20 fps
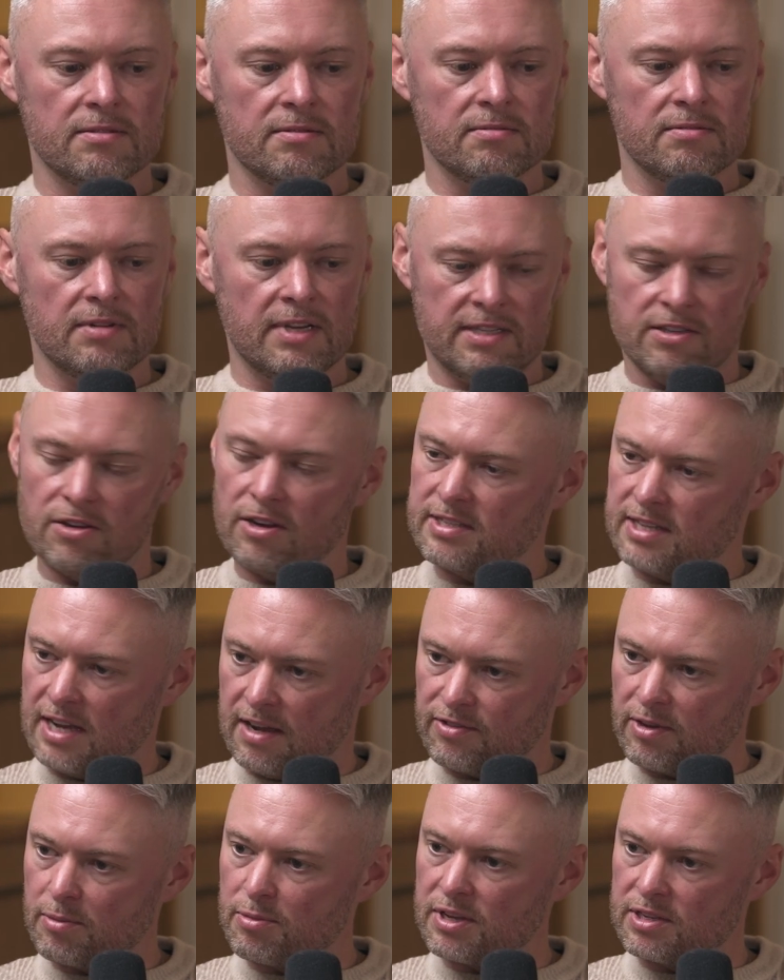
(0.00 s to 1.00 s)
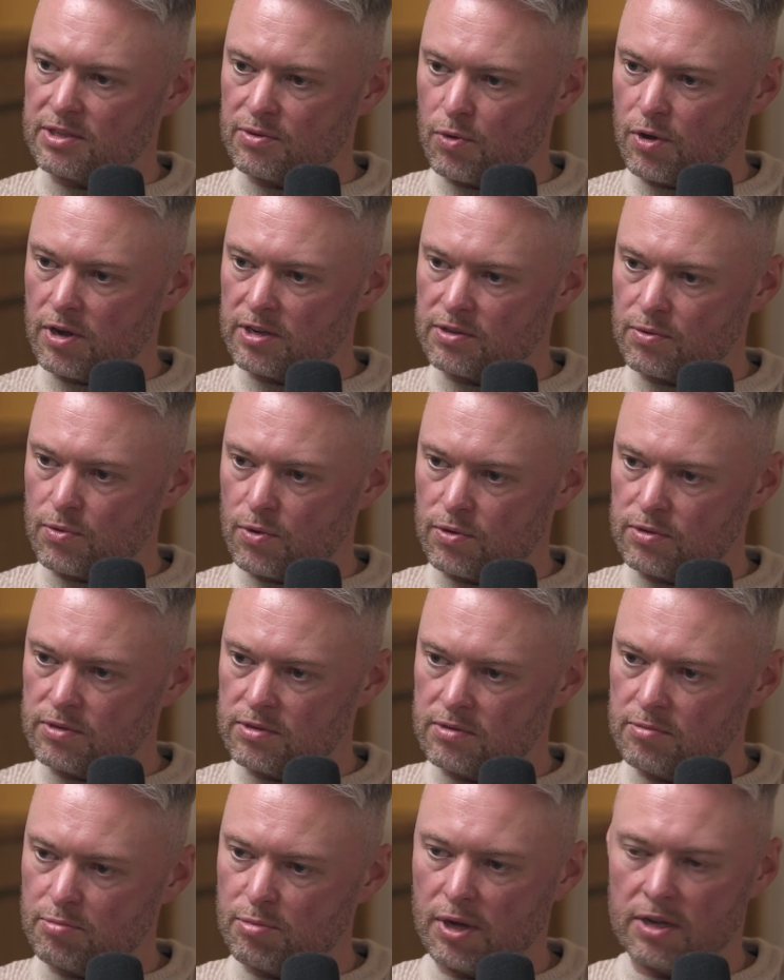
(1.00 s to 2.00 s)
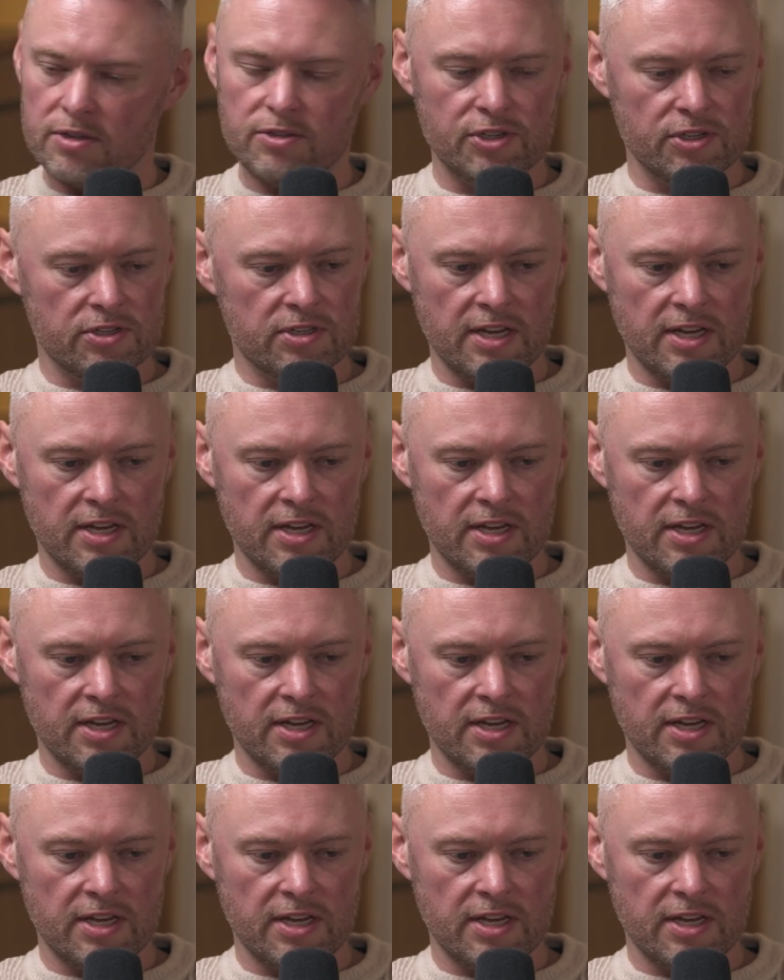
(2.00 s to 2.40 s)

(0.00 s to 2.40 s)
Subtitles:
it's nice to have something to work towards, but just